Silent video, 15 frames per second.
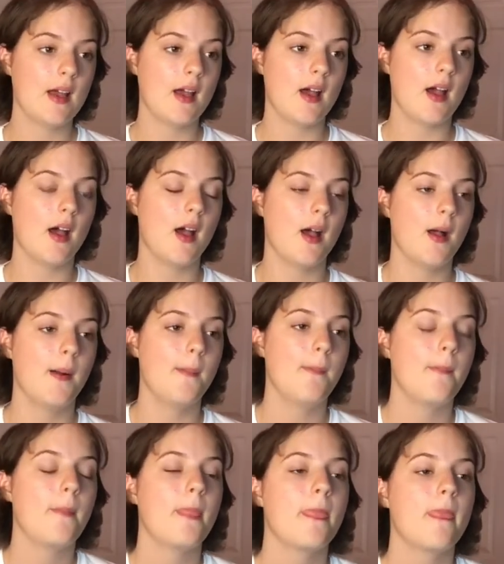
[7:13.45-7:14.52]
and
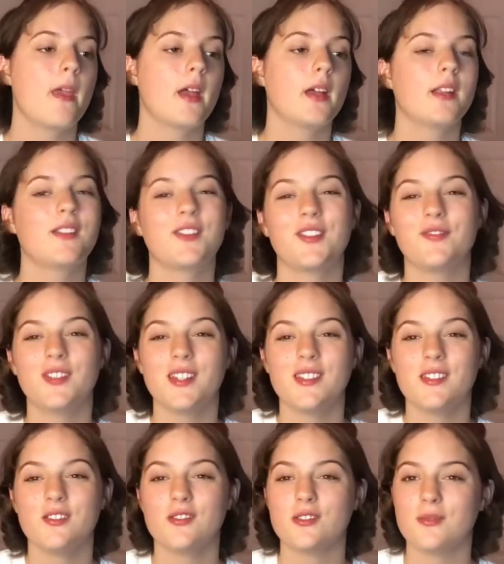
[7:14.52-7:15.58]
I fancied
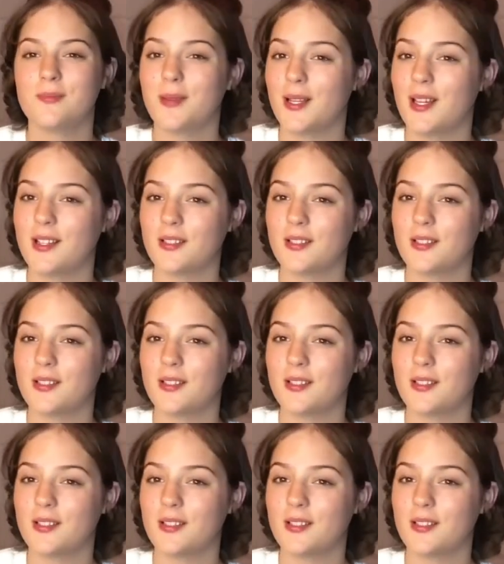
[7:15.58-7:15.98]
just some black